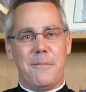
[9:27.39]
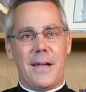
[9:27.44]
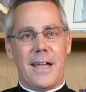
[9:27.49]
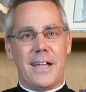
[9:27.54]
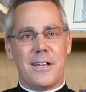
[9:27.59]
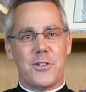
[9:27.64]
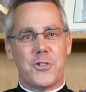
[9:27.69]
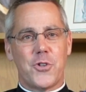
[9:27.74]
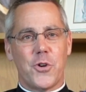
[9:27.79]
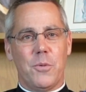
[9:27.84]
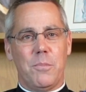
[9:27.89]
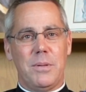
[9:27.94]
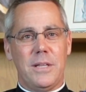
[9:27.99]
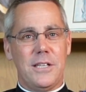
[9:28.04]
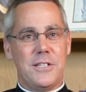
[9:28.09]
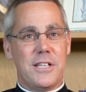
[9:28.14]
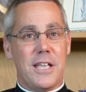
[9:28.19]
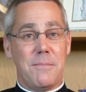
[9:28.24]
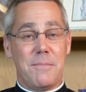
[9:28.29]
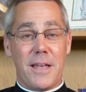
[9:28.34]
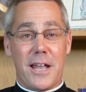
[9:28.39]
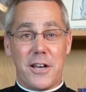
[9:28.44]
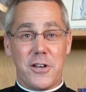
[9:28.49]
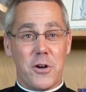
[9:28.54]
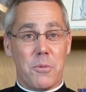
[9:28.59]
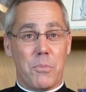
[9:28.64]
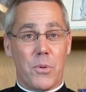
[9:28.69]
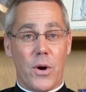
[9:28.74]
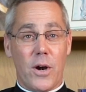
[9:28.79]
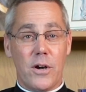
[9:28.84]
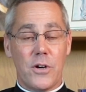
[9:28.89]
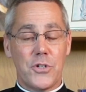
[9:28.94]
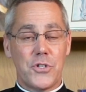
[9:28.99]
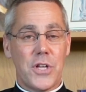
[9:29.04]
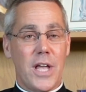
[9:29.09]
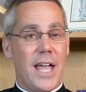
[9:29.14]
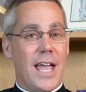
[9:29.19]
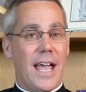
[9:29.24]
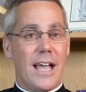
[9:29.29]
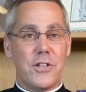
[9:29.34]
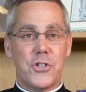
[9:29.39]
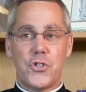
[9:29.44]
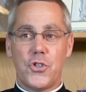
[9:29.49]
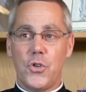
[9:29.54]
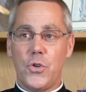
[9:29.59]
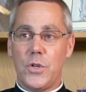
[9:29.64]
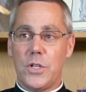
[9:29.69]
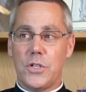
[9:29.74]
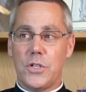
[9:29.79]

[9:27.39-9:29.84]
And so please keep that in your prayers. If